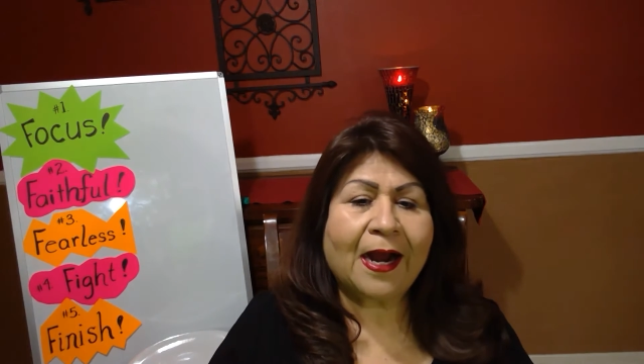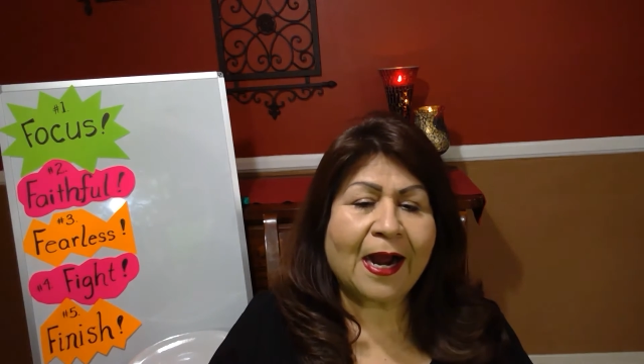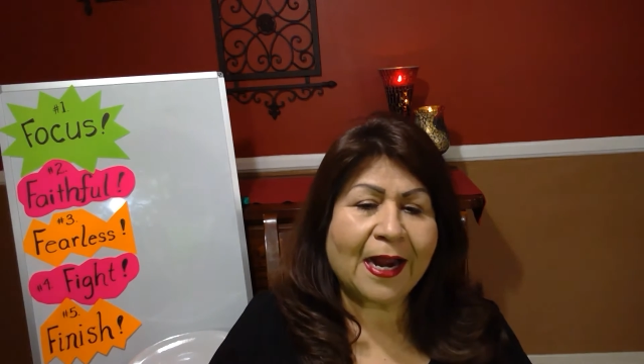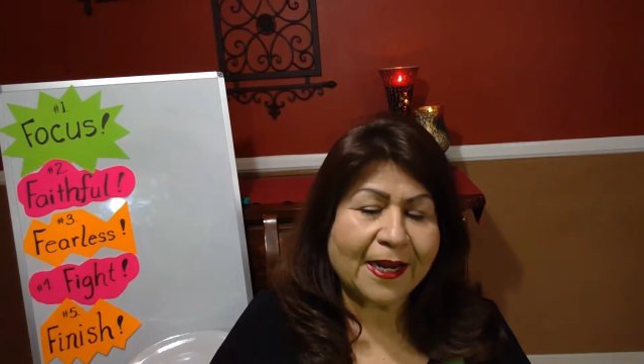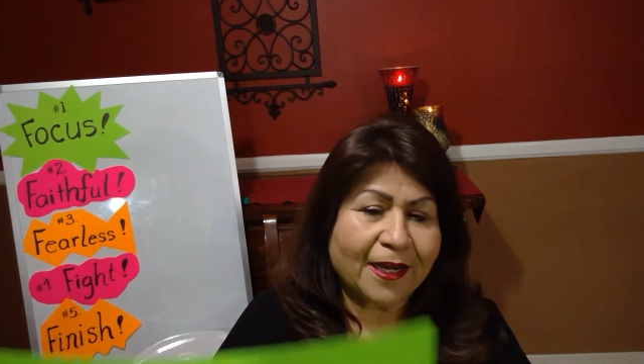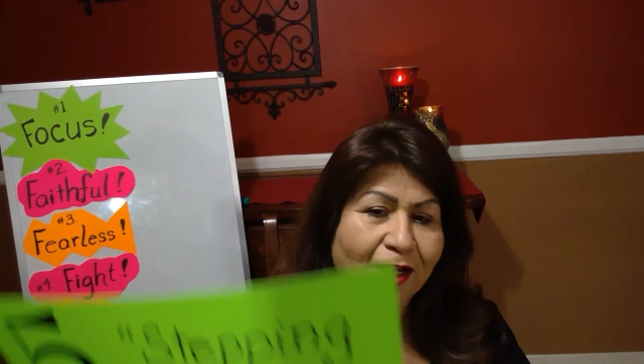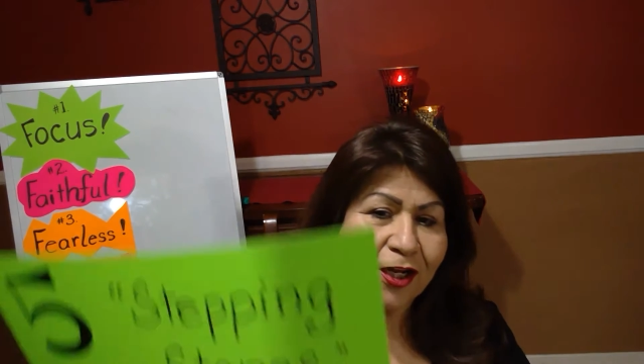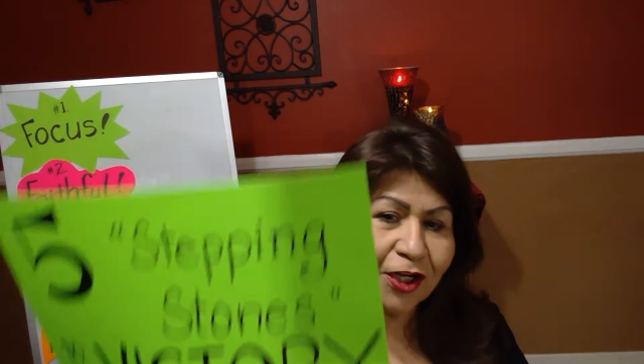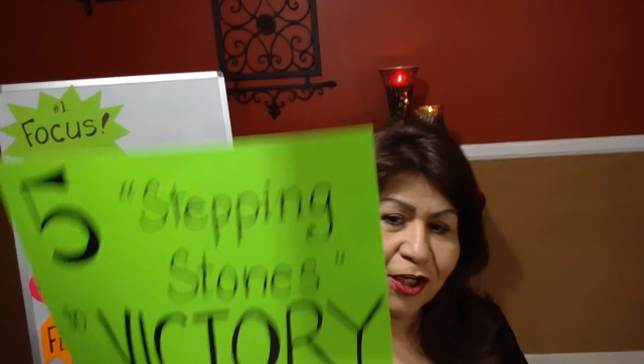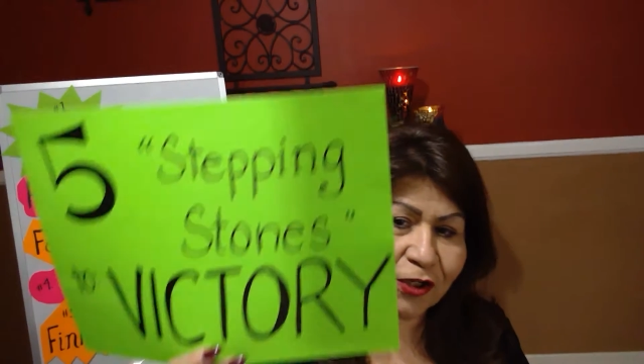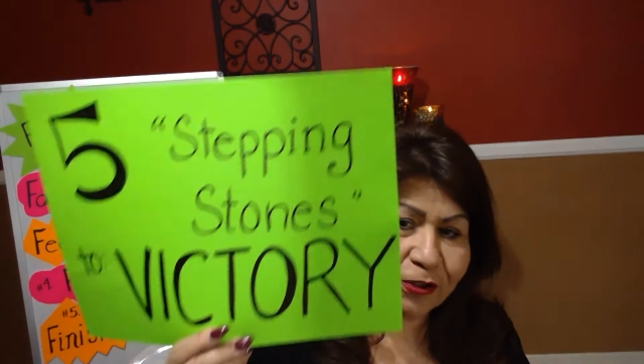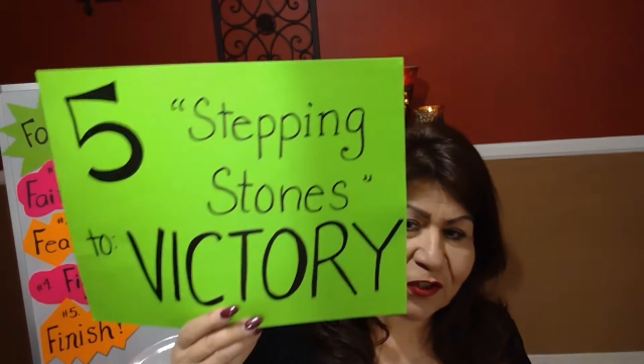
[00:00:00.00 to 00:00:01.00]
Hi,
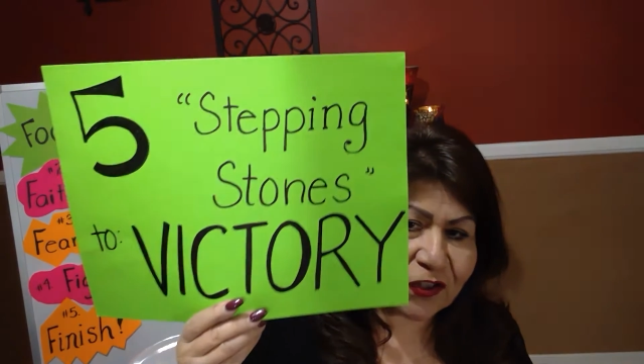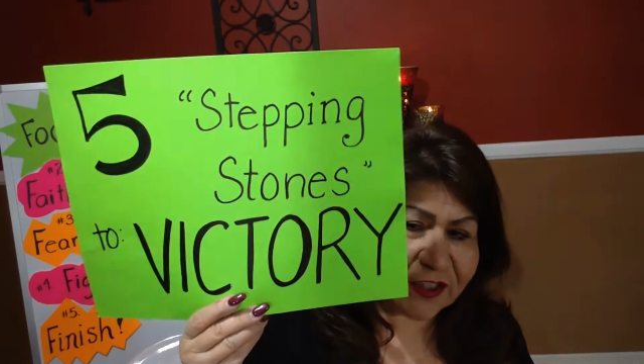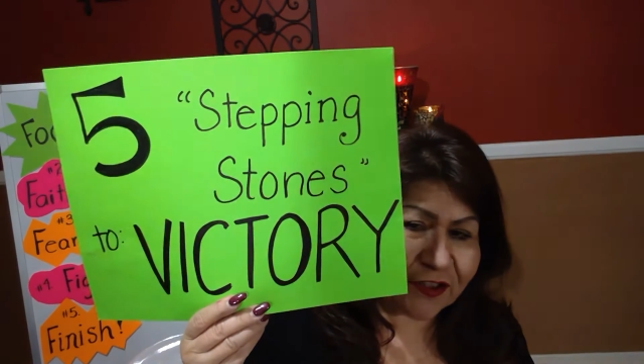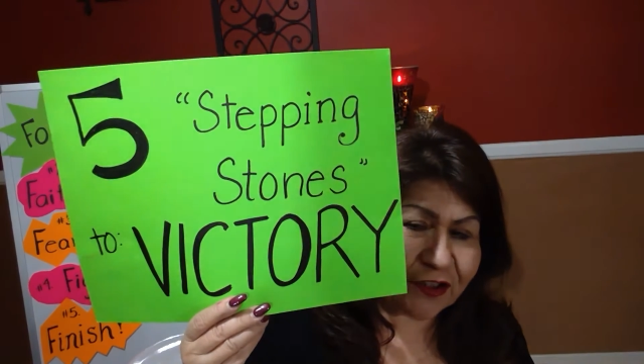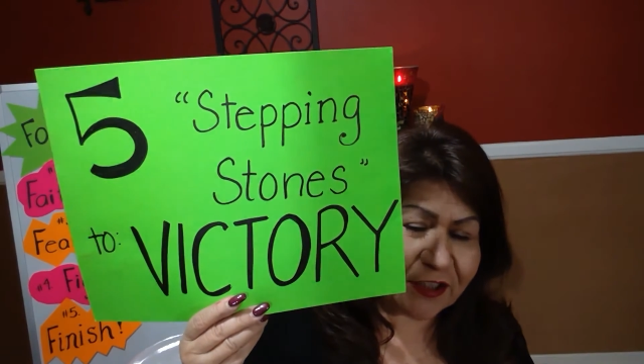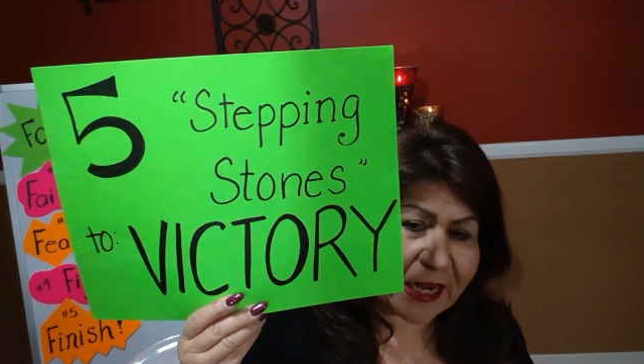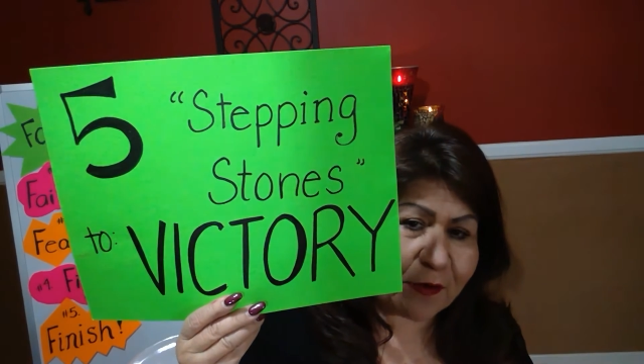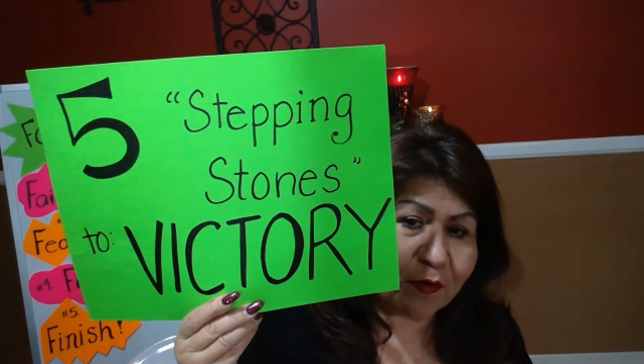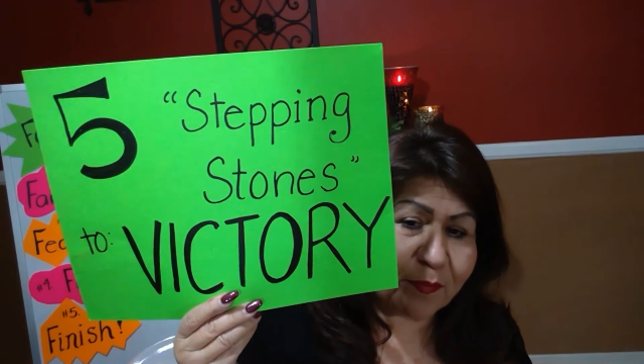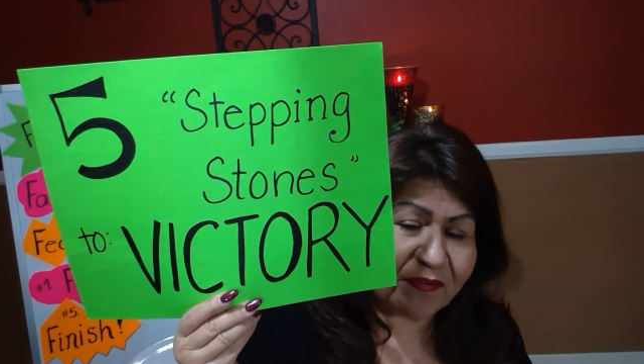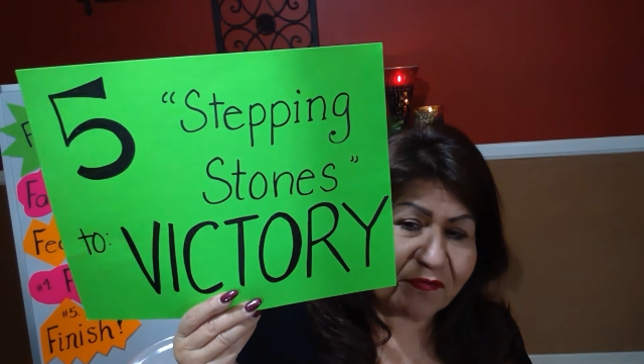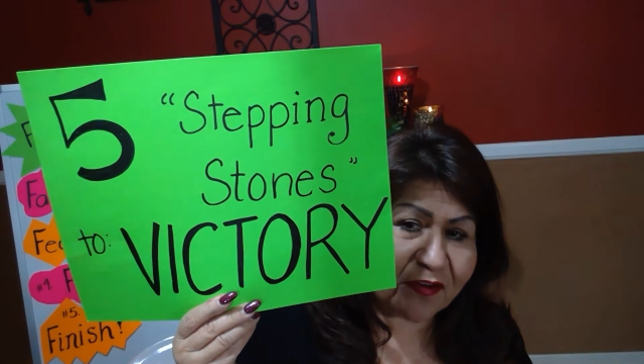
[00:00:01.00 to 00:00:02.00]
Lucy. Today
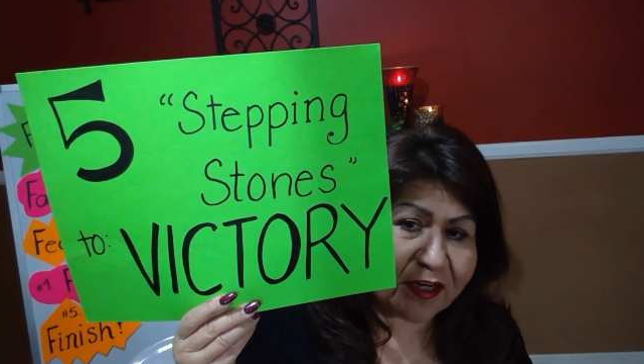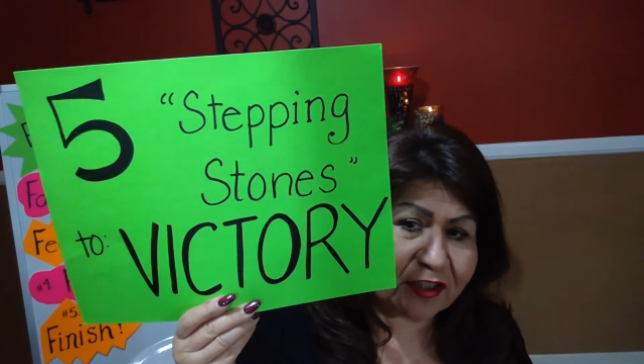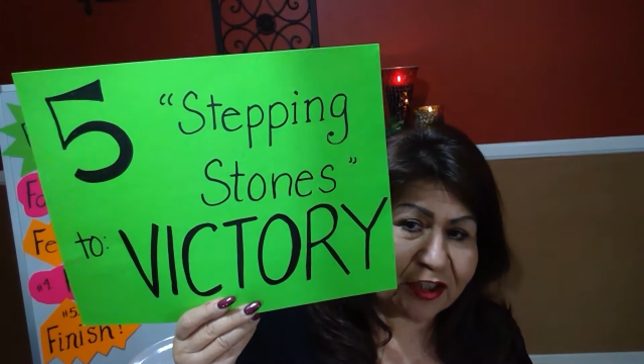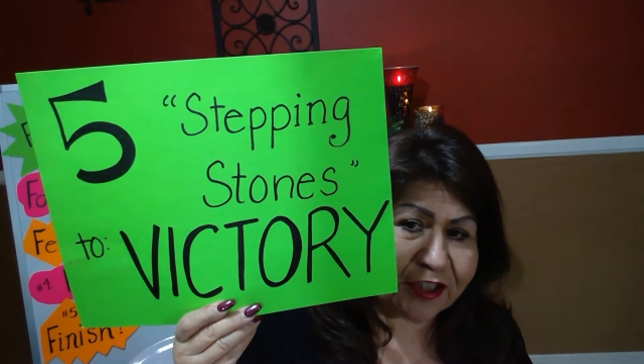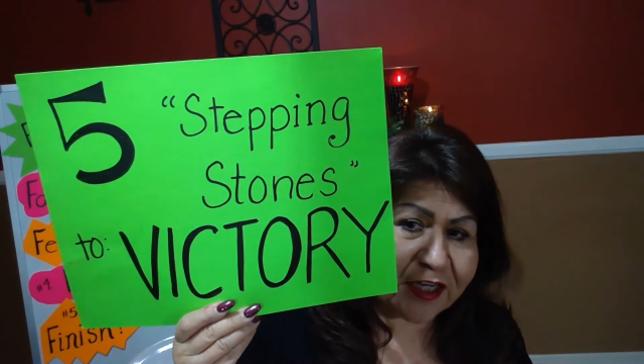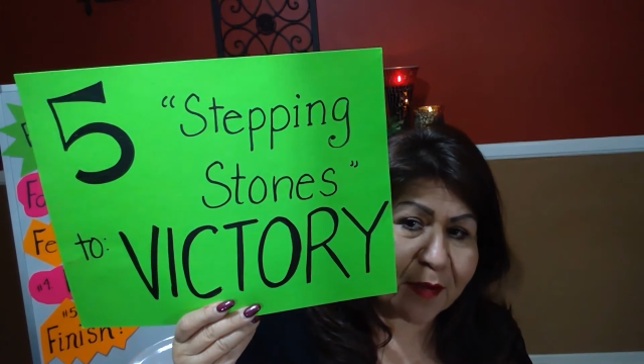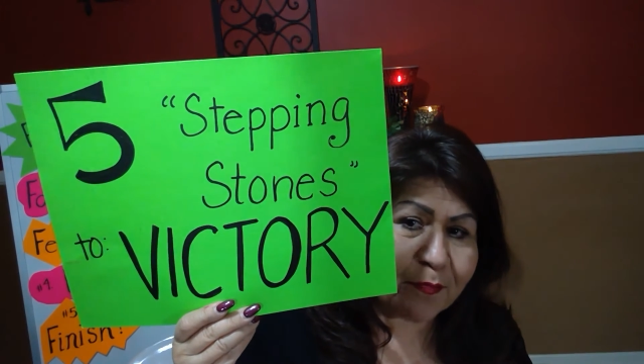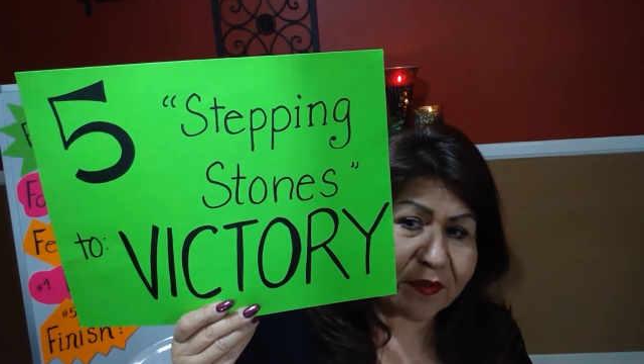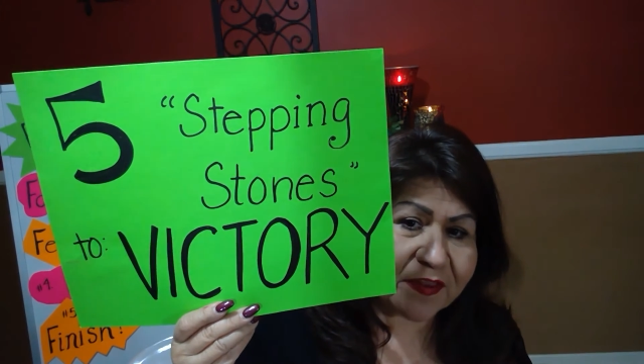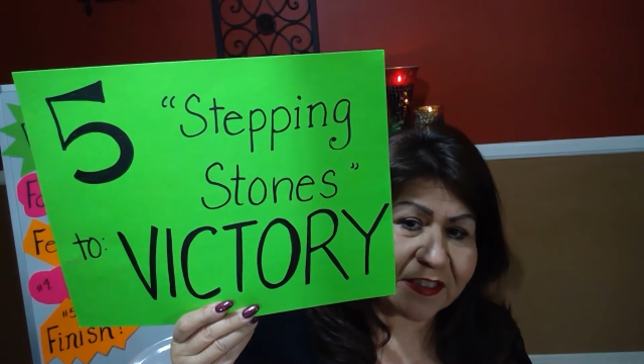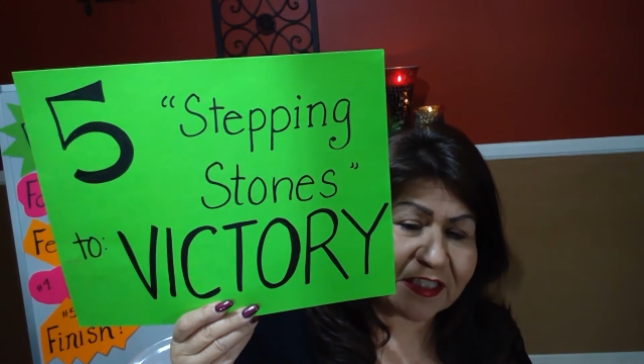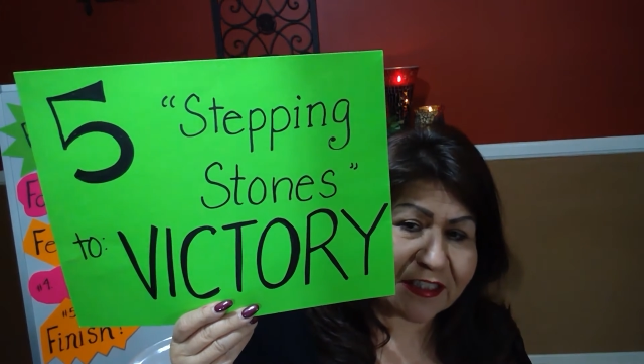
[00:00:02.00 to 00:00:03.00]
we'll be finishing up
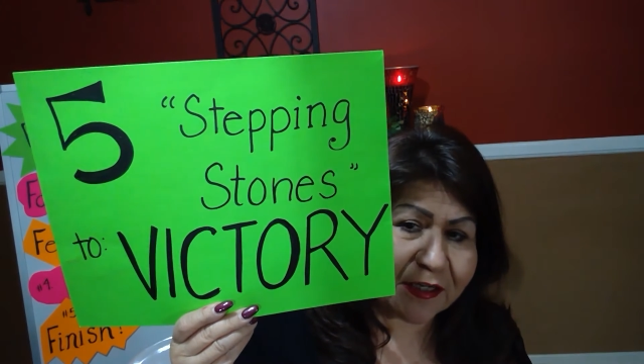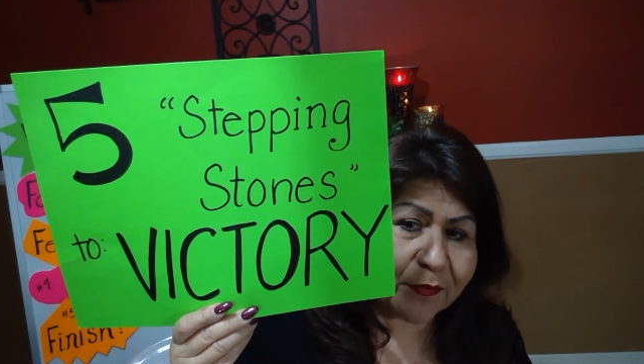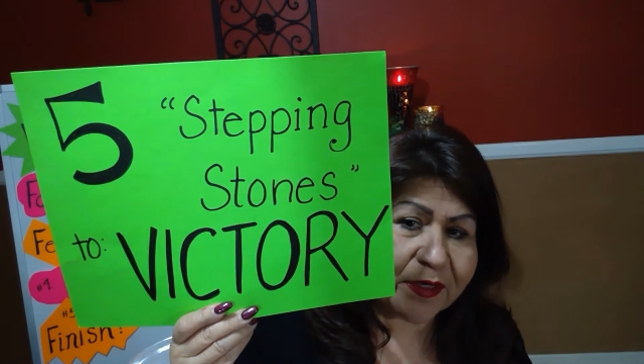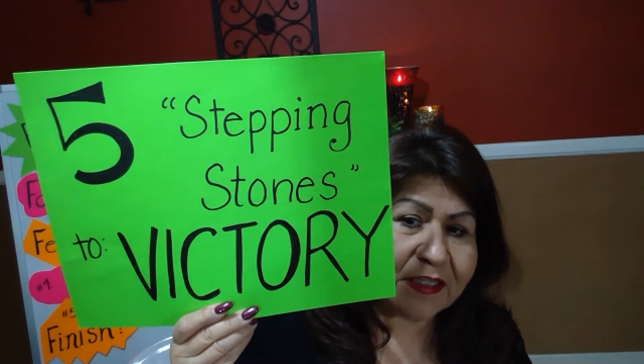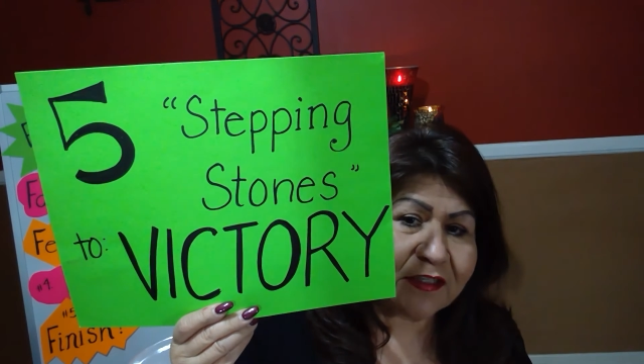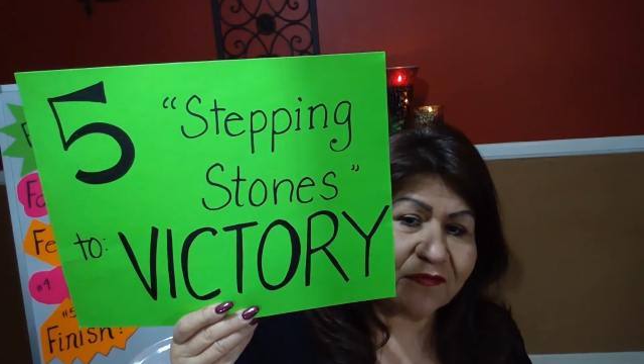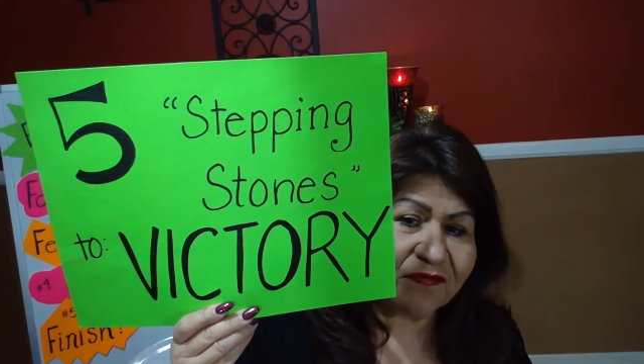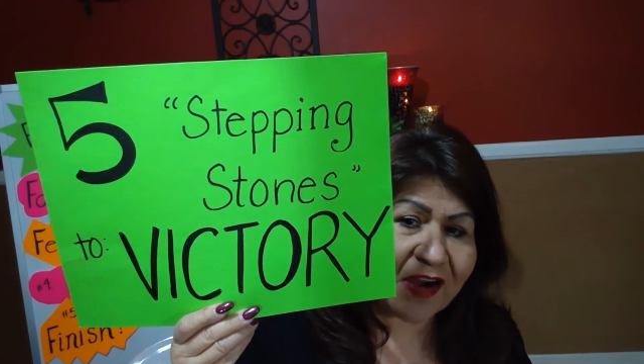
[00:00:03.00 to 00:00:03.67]
with the series